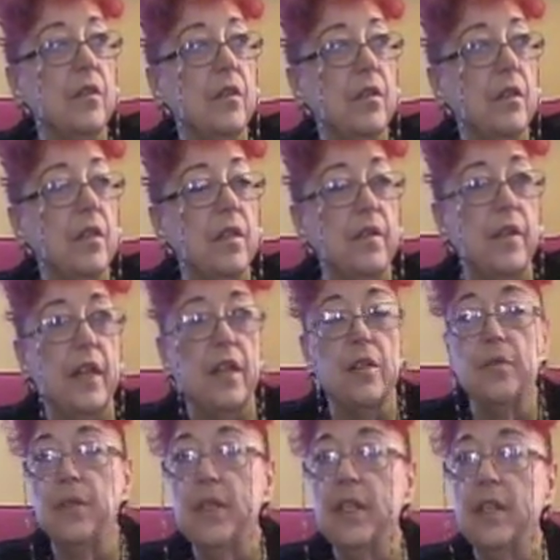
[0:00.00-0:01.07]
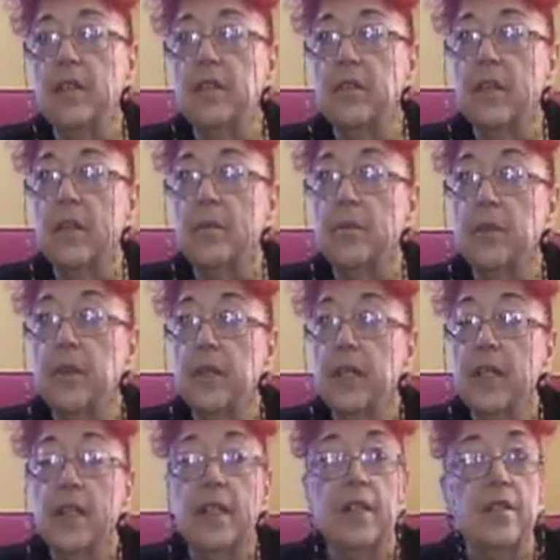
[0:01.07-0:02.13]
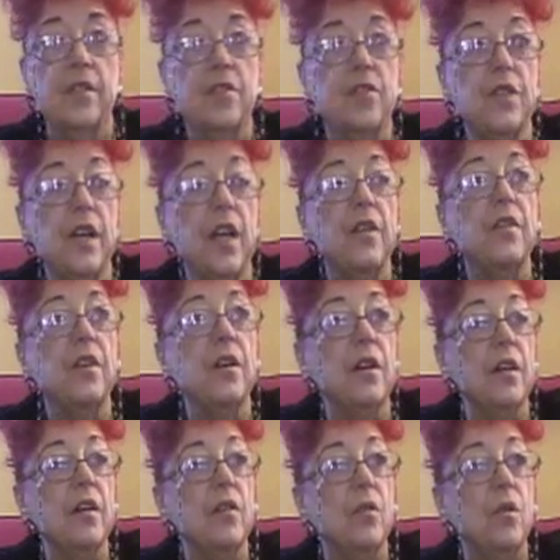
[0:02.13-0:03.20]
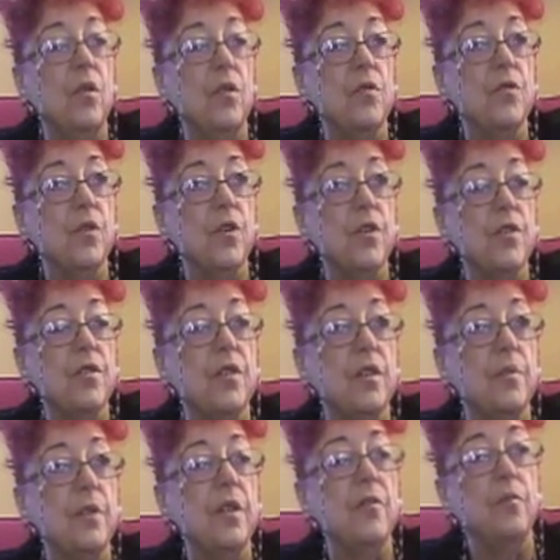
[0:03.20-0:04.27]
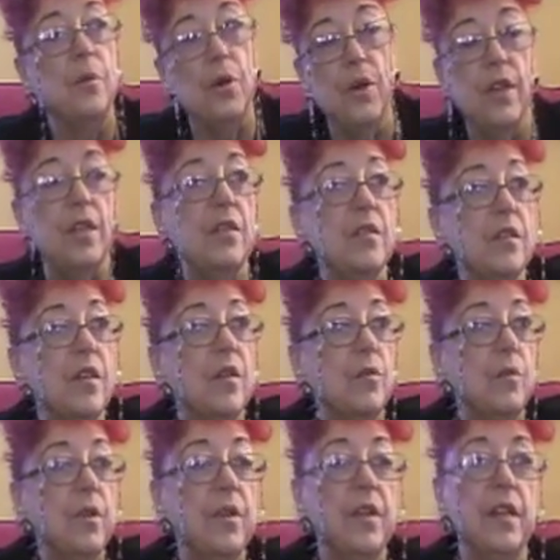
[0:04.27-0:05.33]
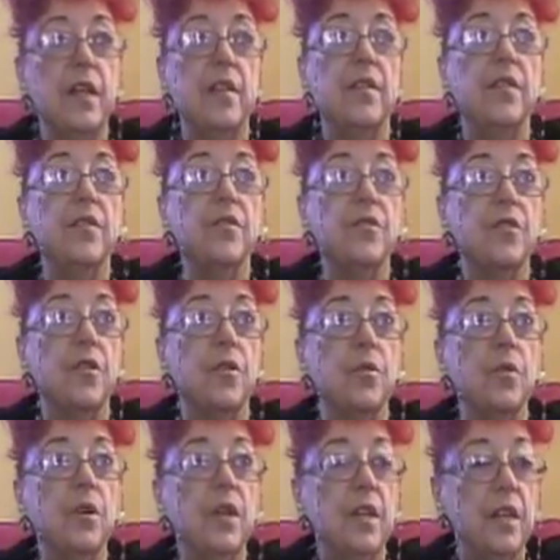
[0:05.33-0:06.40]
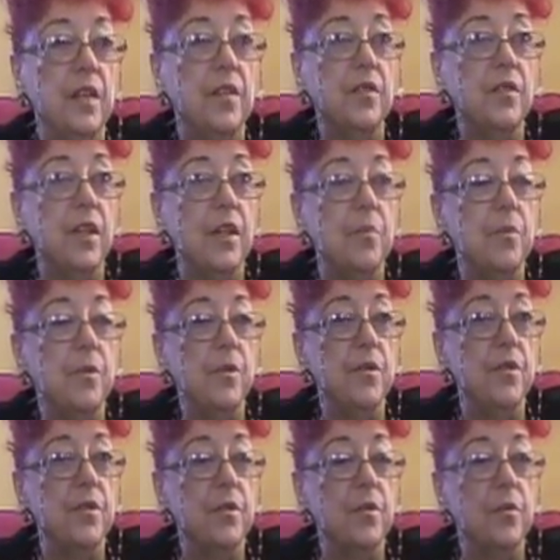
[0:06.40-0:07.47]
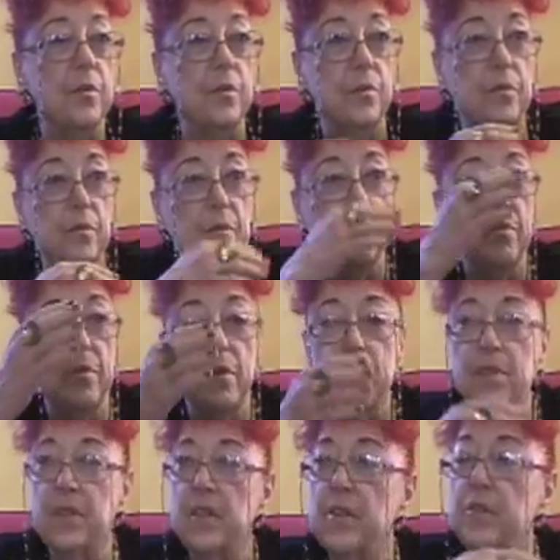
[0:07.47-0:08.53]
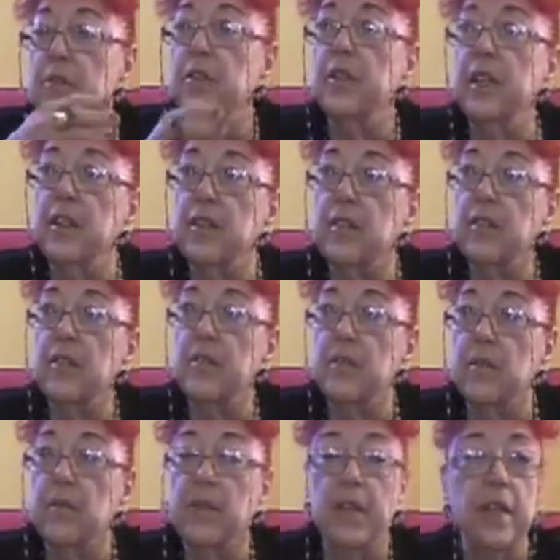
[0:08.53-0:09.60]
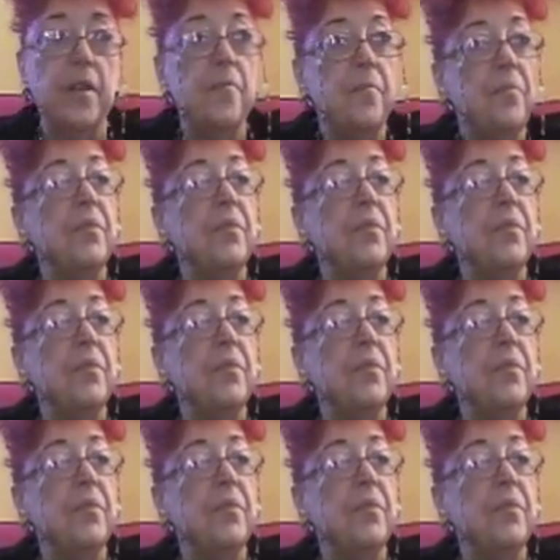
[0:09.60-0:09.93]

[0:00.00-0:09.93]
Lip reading: a kind of gallery in the library. And she had all those artists come and have parties when they had their show at the library. So there was an interconnectedness already.